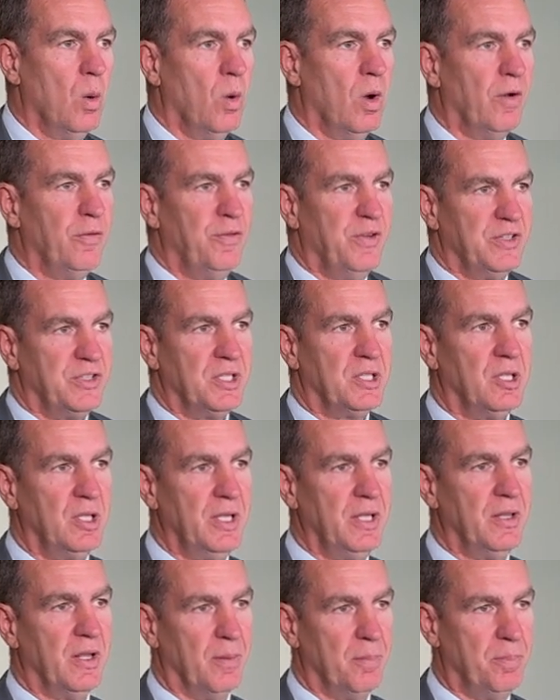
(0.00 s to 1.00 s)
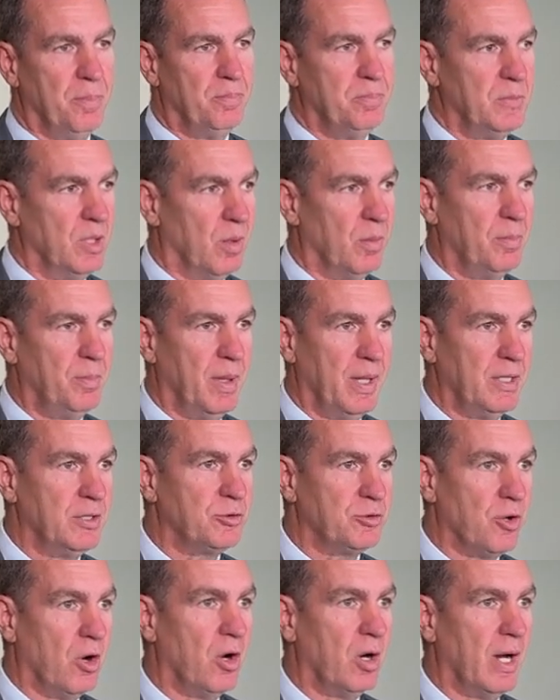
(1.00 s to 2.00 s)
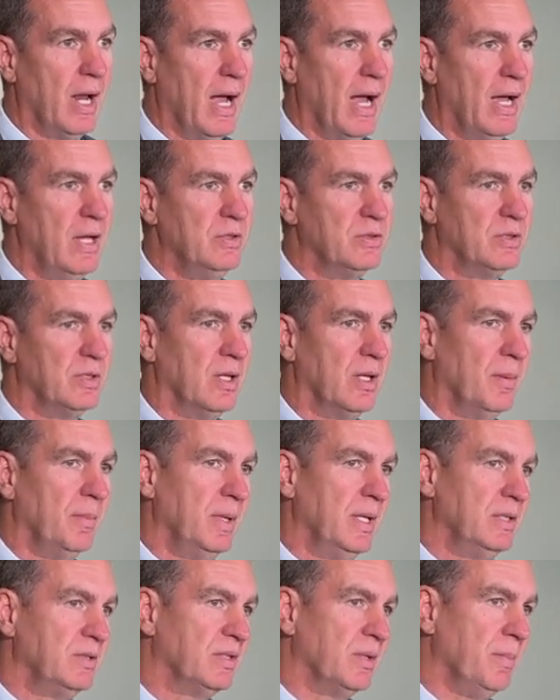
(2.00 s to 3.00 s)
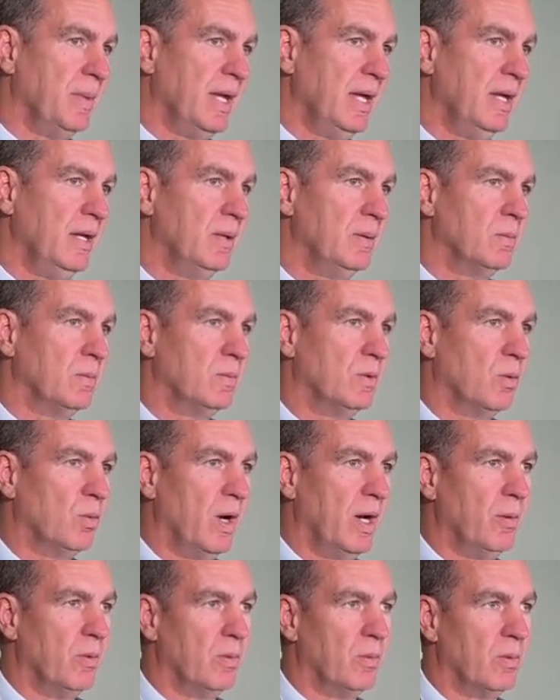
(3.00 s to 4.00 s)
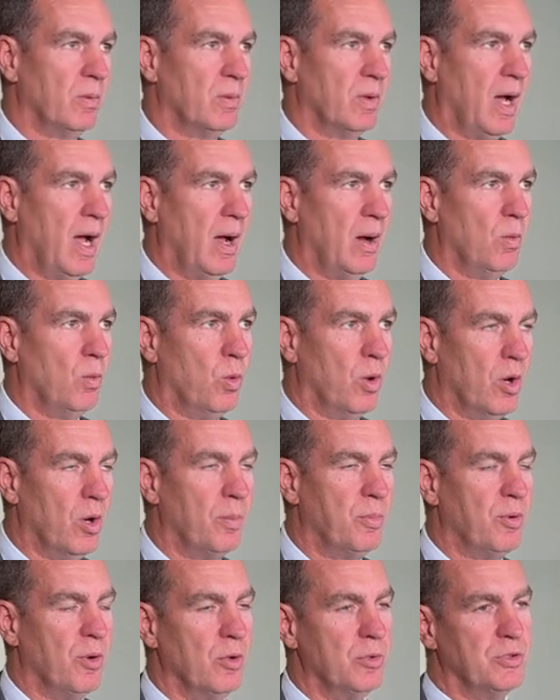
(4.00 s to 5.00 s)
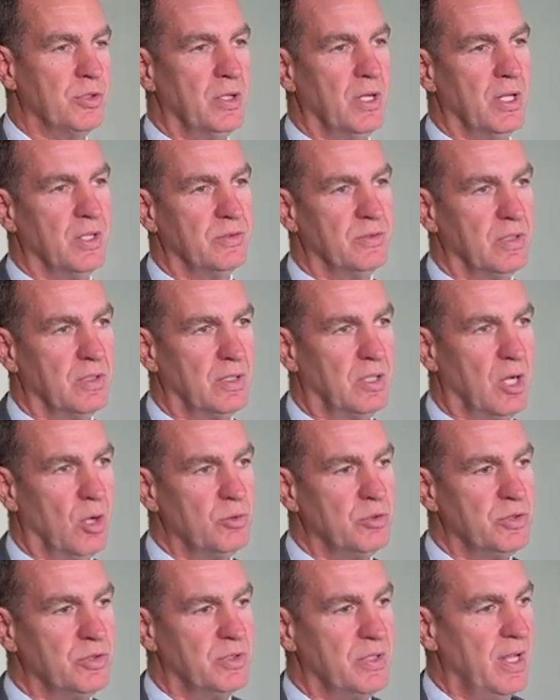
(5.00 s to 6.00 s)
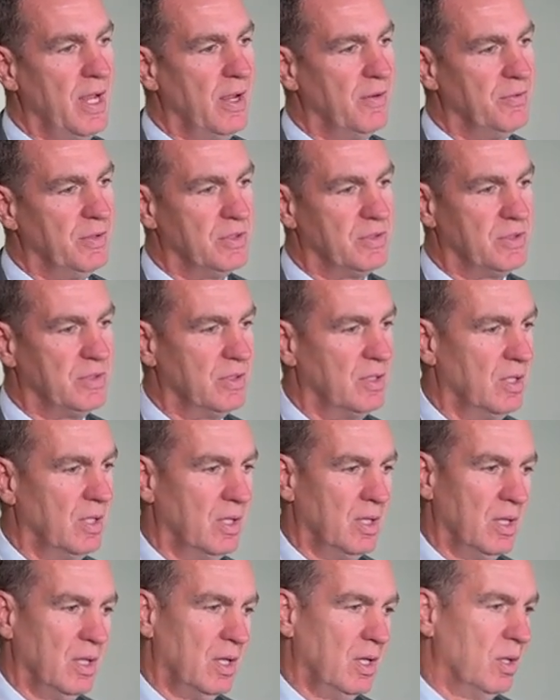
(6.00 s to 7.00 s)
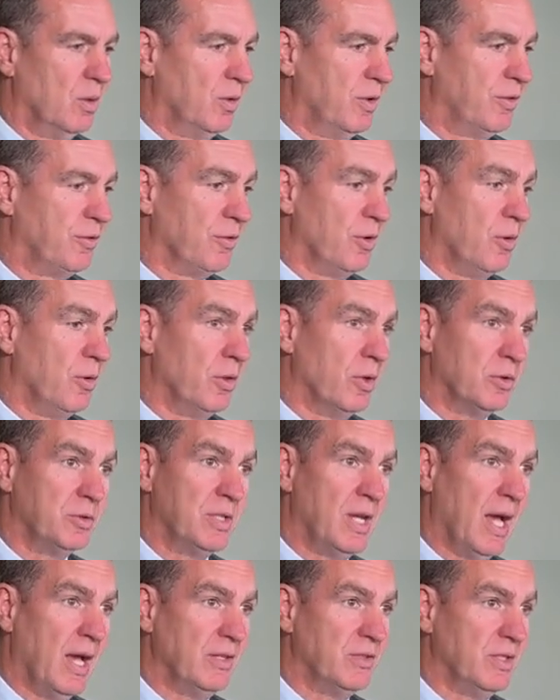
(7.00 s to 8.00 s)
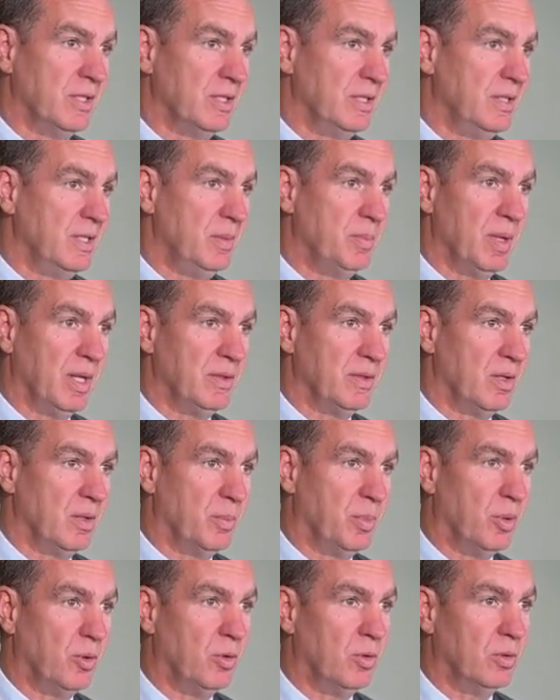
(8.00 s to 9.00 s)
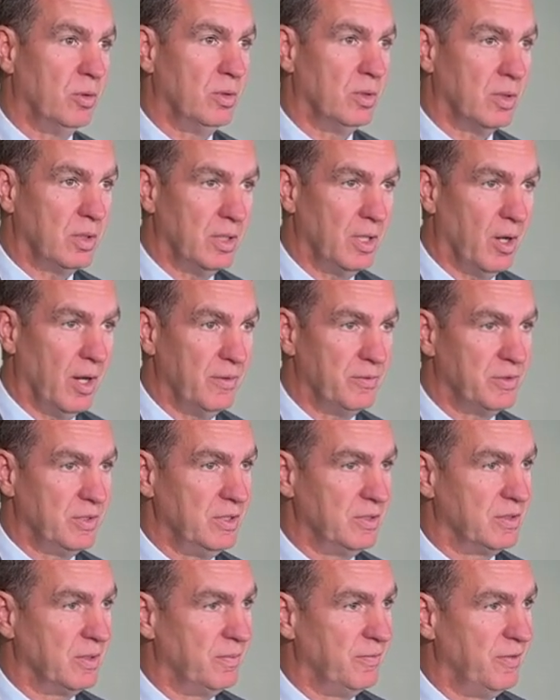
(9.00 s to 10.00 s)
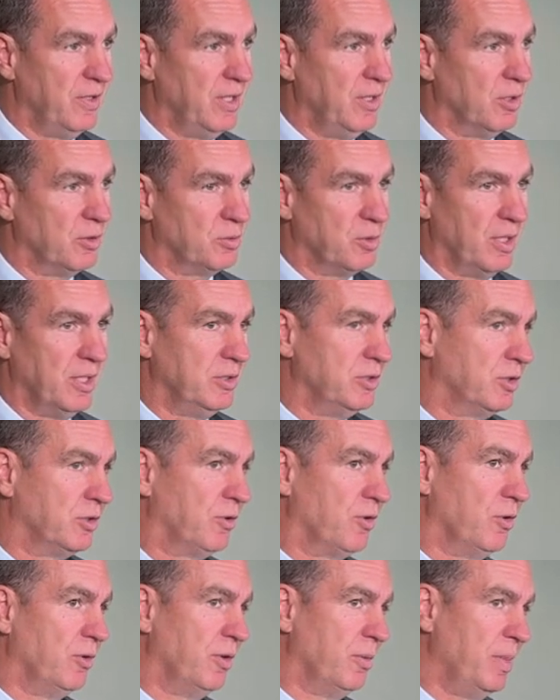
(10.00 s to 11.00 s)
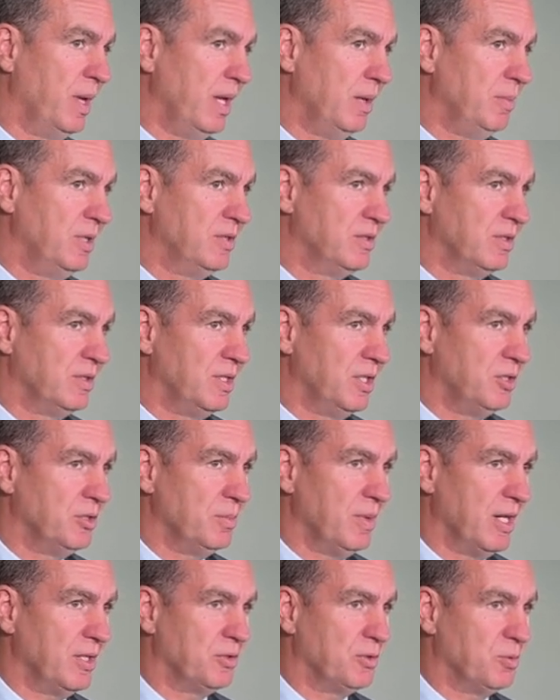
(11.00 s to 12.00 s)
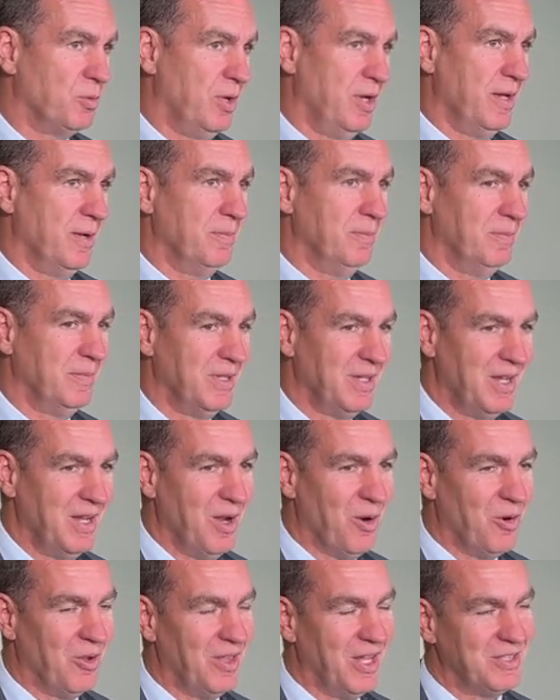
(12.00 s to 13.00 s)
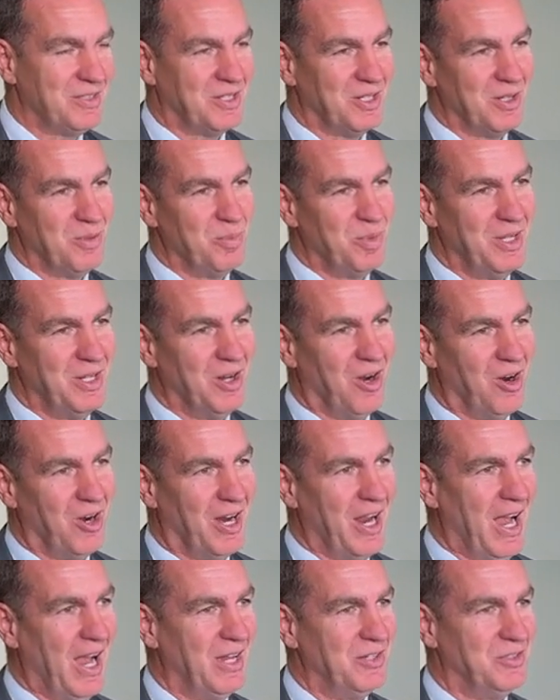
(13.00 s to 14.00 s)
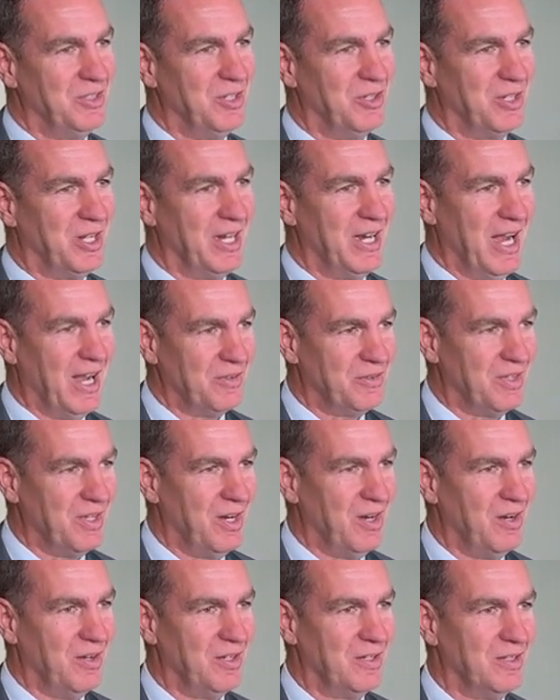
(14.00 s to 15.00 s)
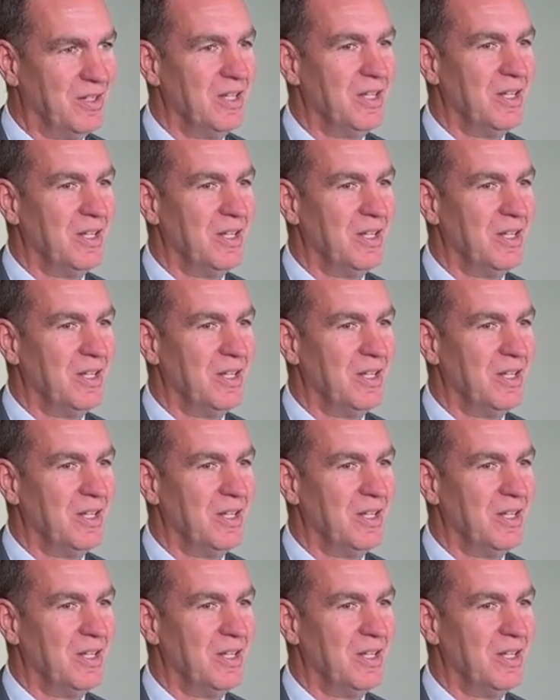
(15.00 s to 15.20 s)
Well, physically, they're, you know, big, strong guys. I mean, to me, the way we're approaching it as a coaching staff, we're throwing those guys in the deep end of the pool. You know, I've seen some videos where they just throw the babies and teach them how to swim. Well, that's going to be our guys. You know, get out there and,